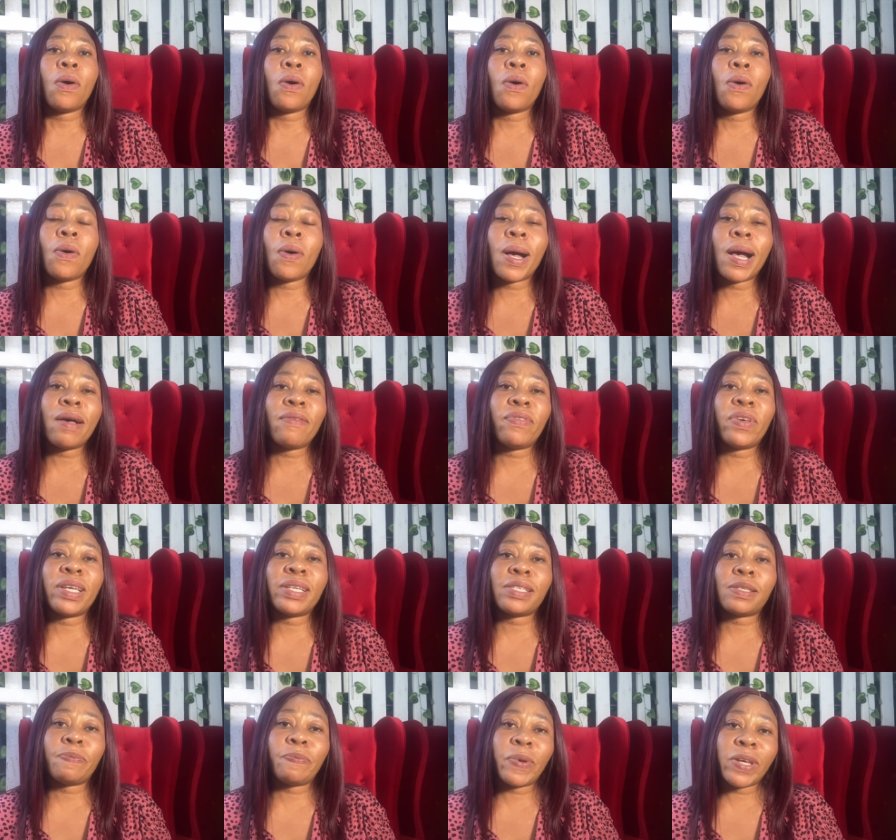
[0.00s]
or have a
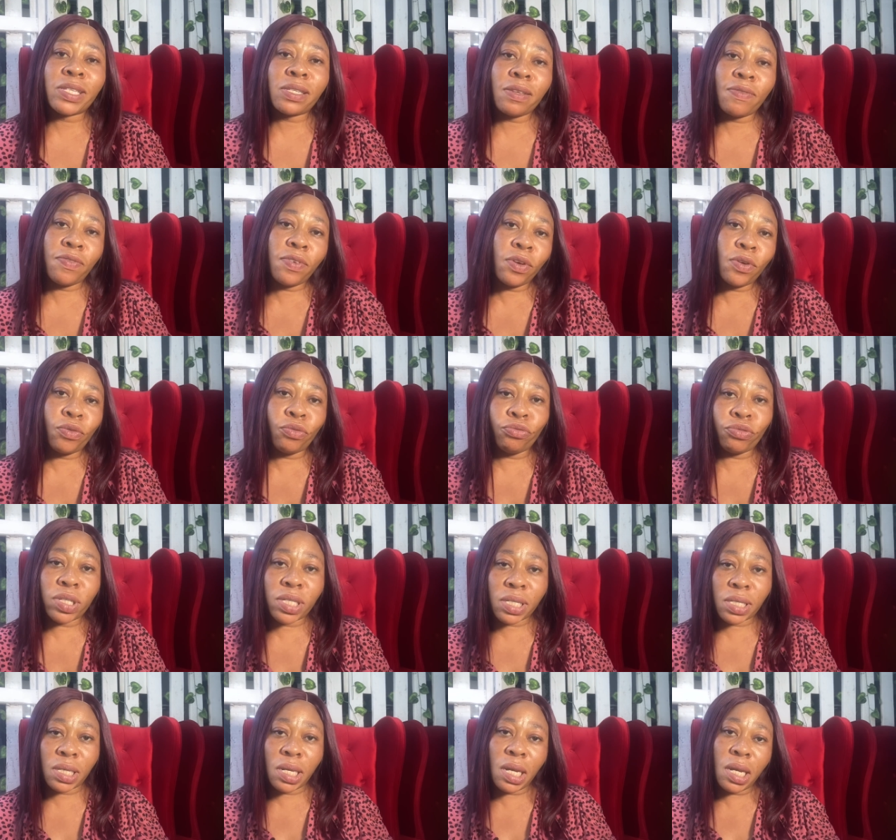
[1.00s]
specific
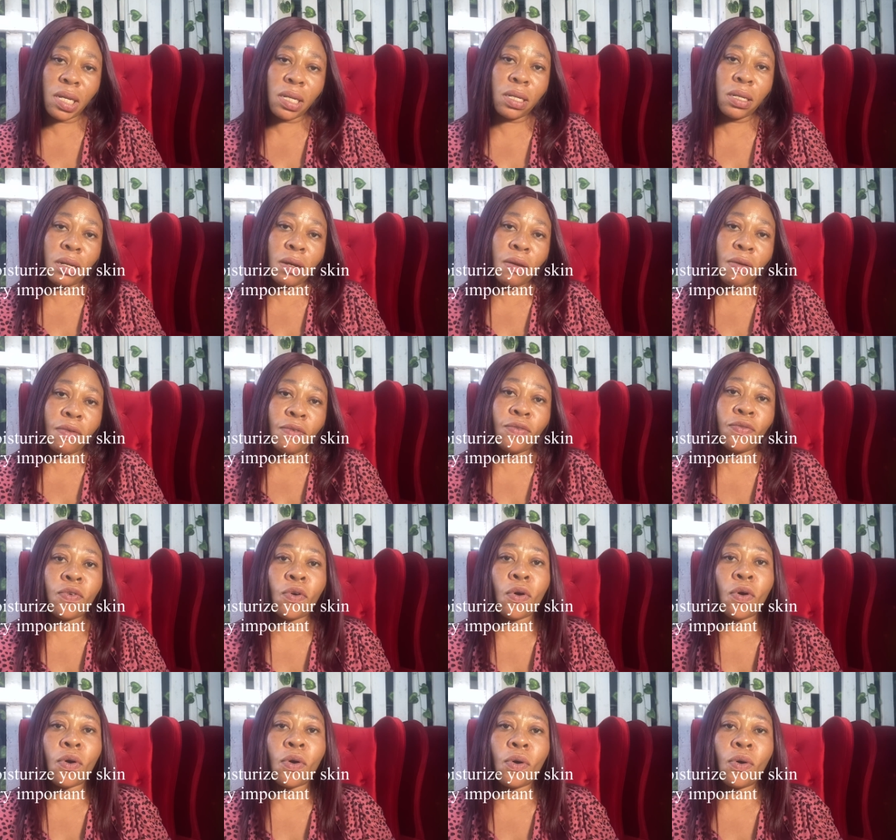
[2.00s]
routine
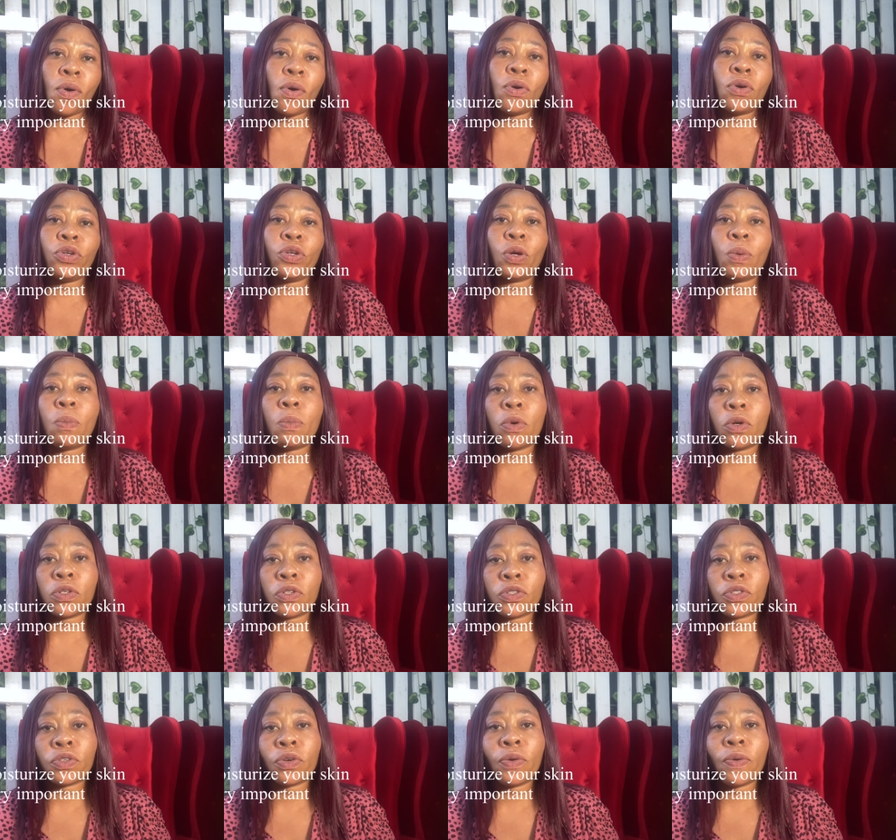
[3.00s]
for your
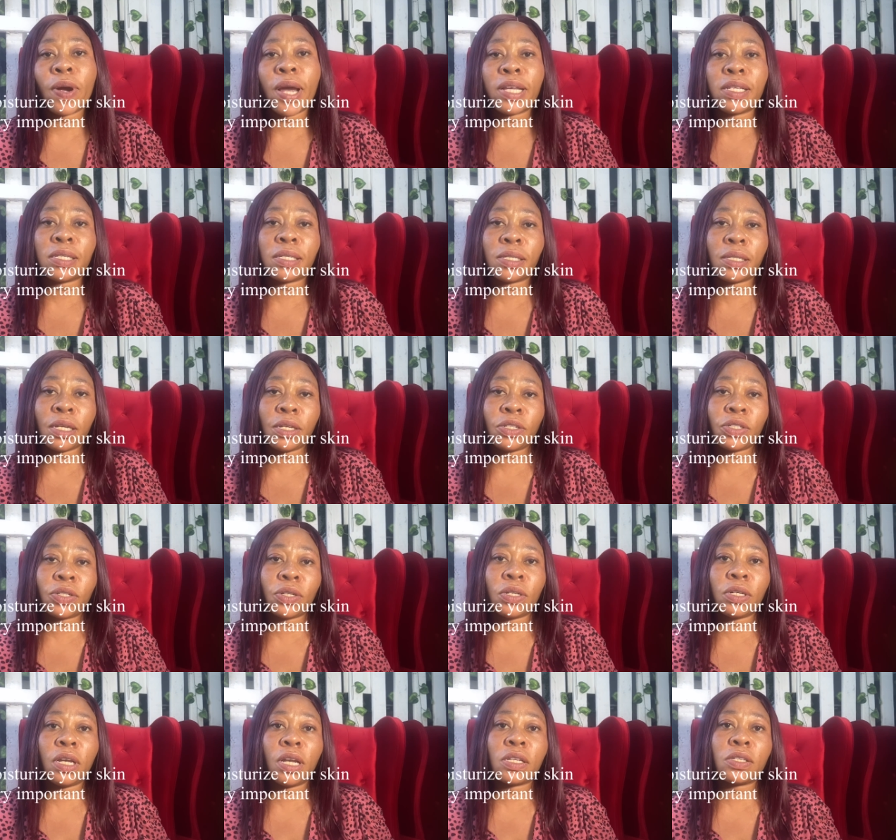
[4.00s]

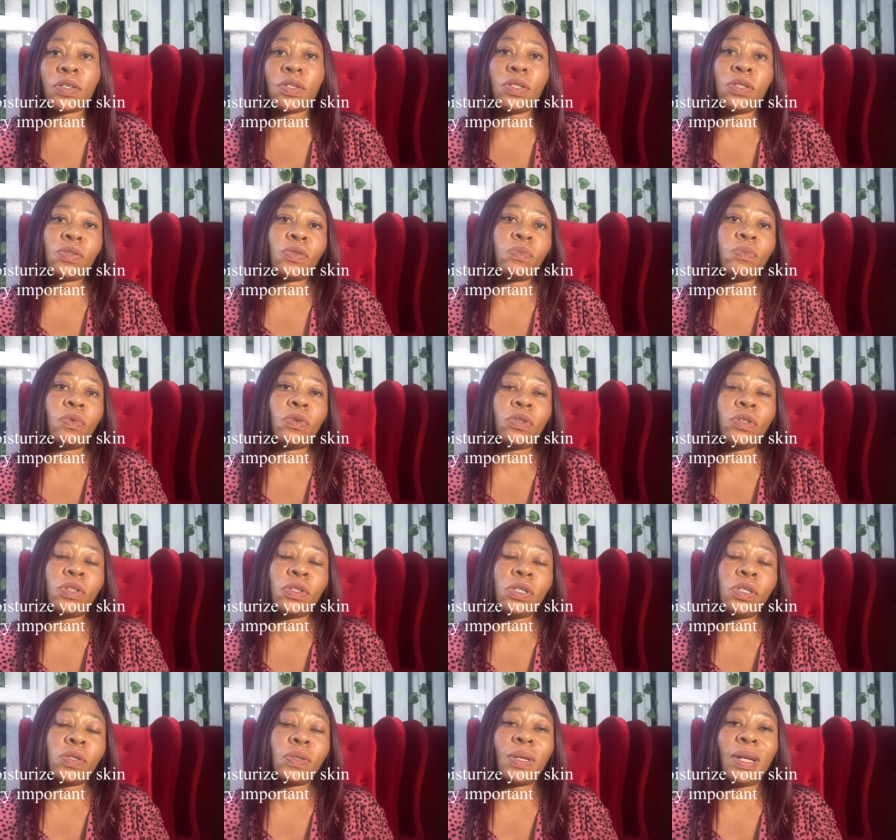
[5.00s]
moisturization yes you need to you
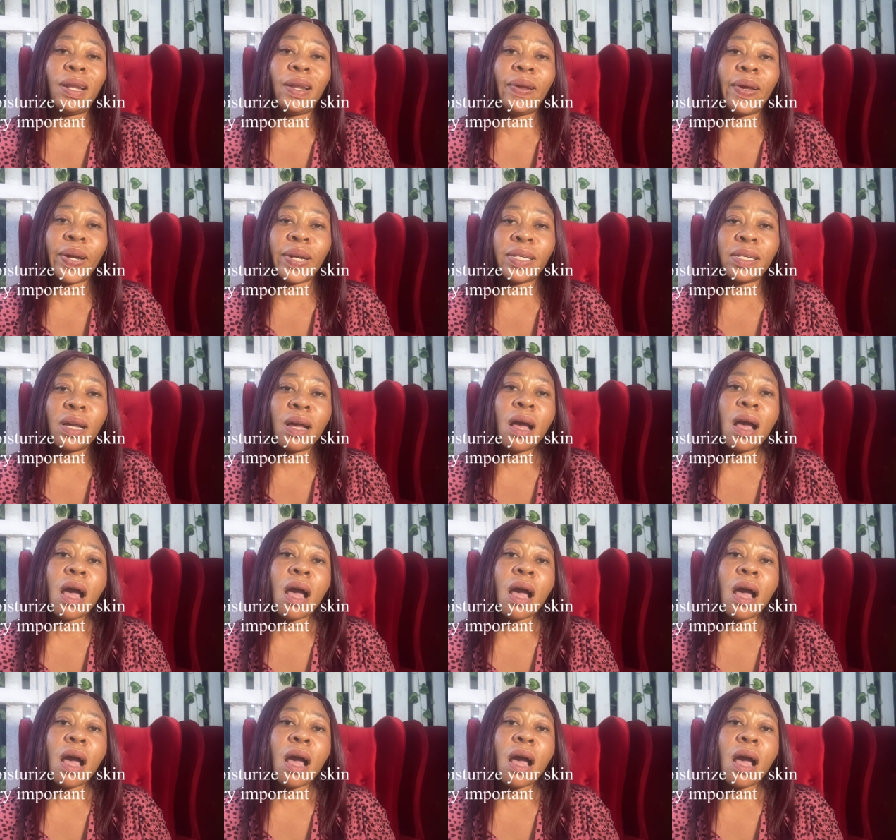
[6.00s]
need to learn